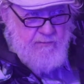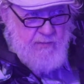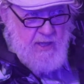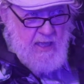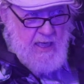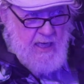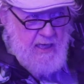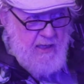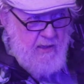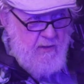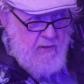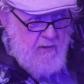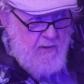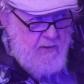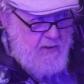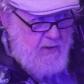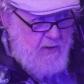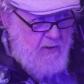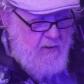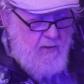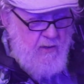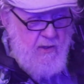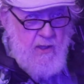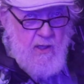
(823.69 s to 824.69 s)
tank
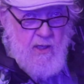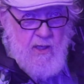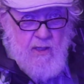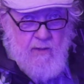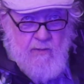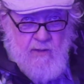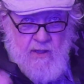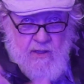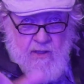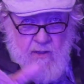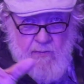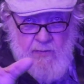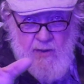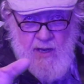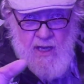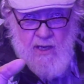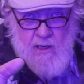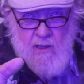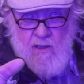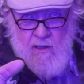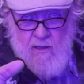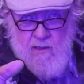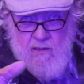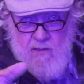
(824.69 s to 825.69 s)
also? It's a
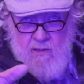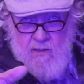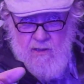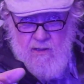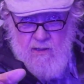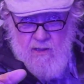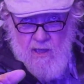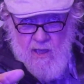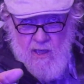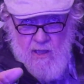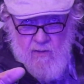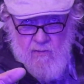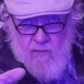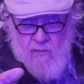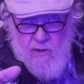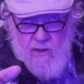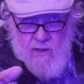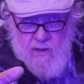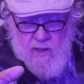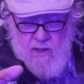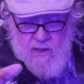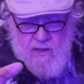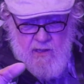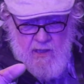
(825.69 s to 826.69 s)
pedal. It's not a.
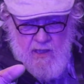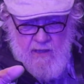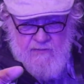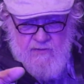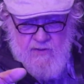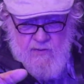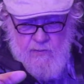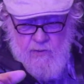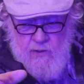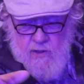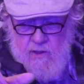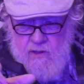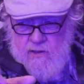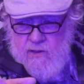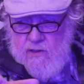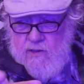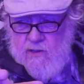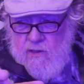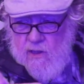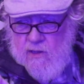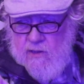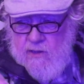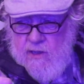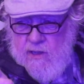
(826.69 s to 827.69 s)
It doesn't have springs.
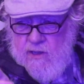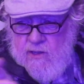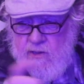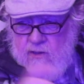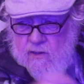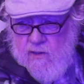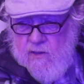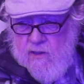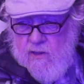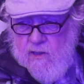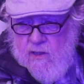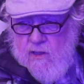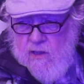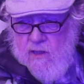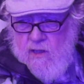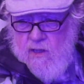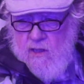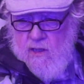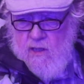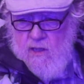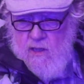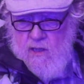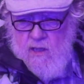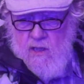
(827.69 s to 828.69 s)
It's all digital,
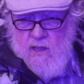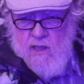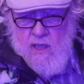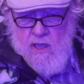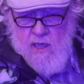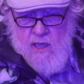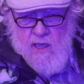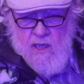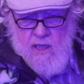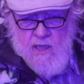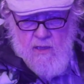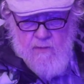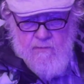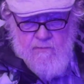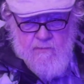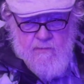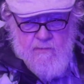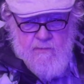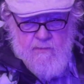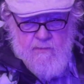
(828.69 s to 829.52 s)
and